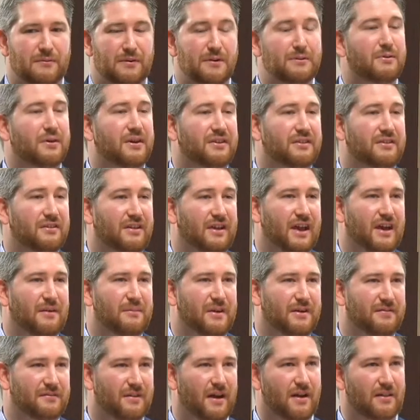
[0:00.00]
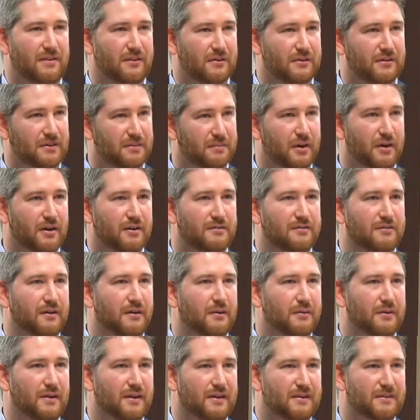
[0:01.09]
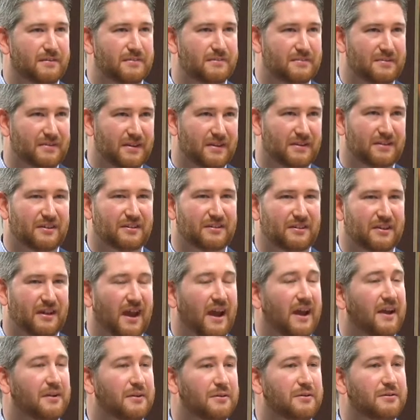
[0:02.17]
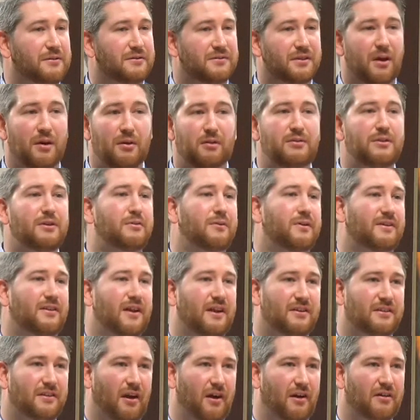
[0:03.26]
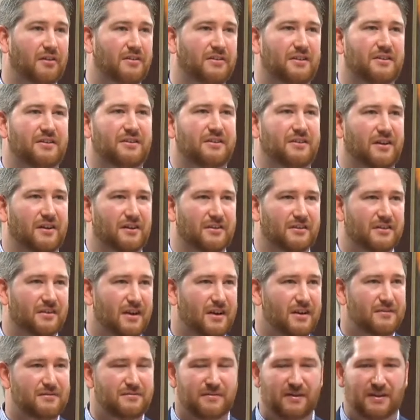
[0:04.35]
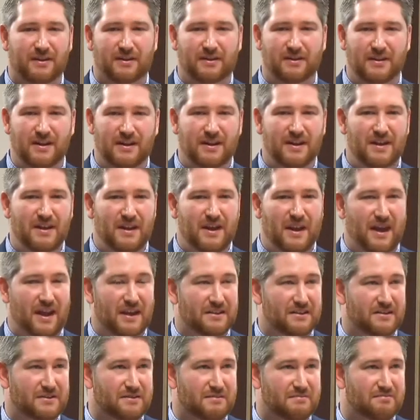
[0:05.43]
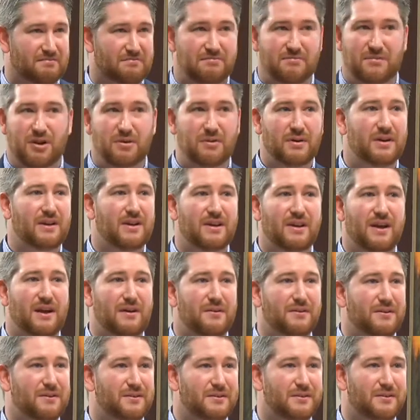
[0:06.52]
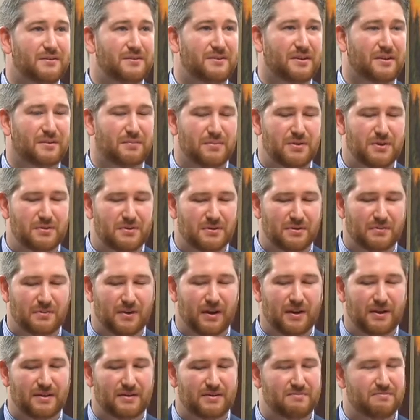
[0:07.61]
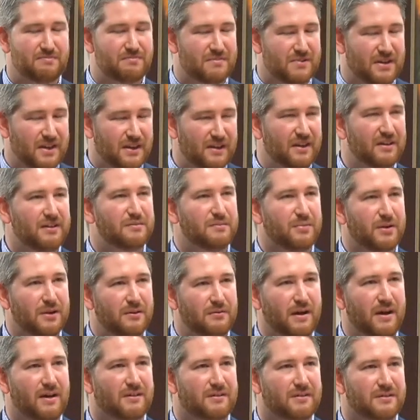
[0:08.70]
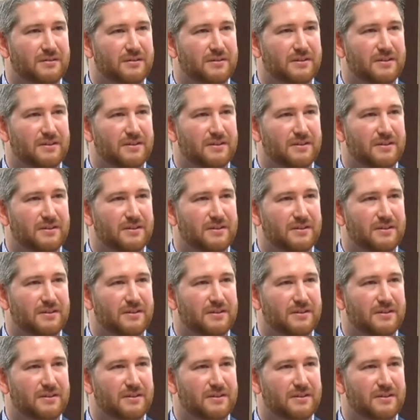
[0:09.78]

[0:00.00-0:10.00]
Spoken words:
recently got my father a smartphone, and this is a guy who's only worked on cars his entire life and has no idea how to use a computer, but he does pretty well.